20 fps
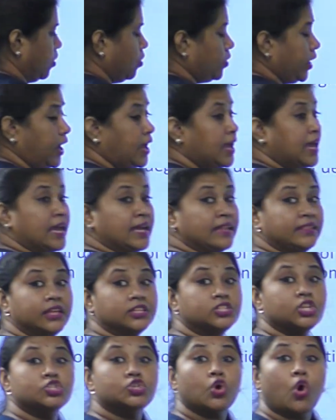Okay,
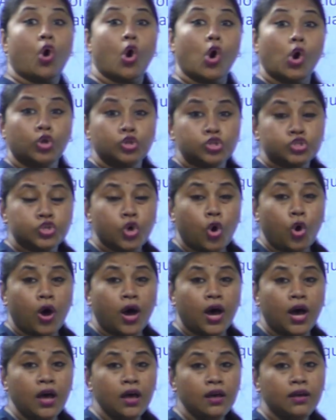this is also
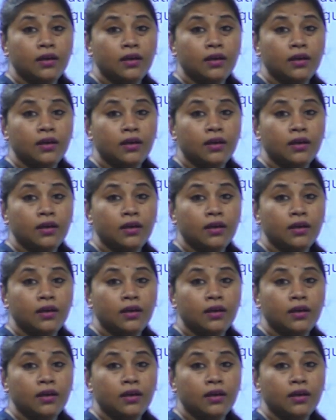a